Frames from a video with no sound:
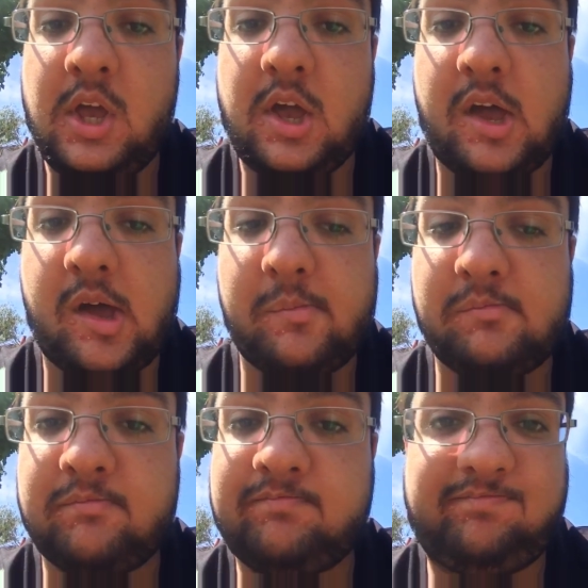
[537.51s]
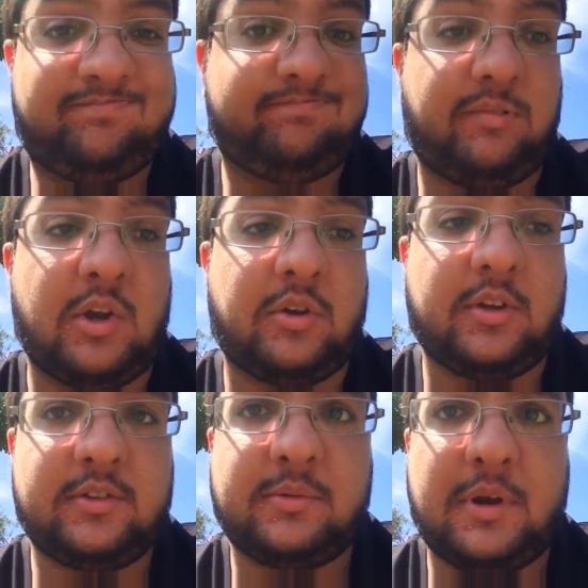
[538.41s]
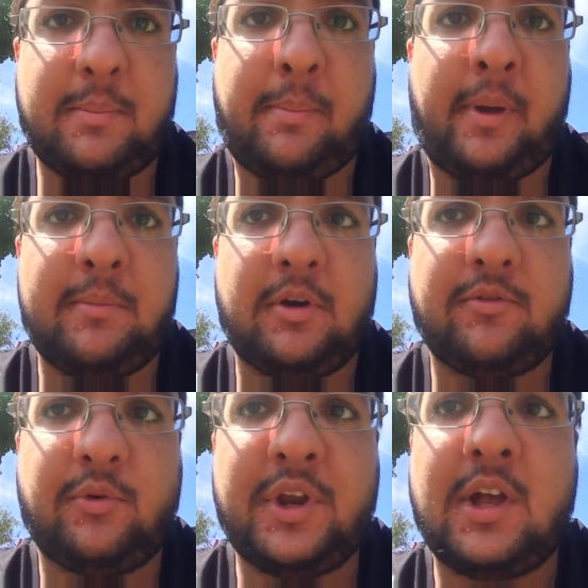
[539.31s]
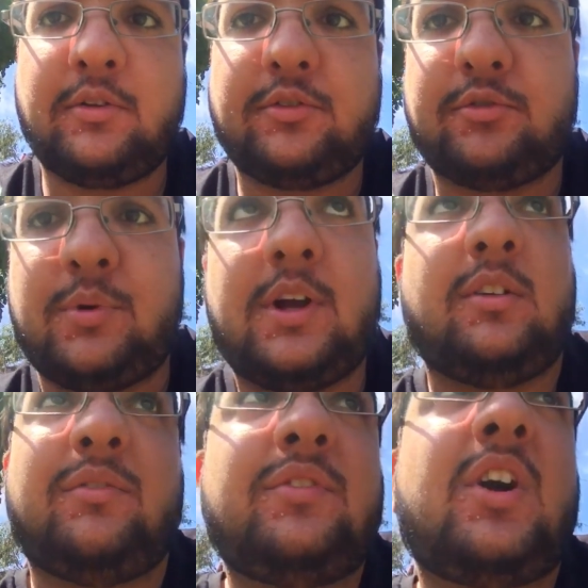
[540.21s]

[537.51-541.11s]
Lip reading: I look at someone like Pablo Fornells as well,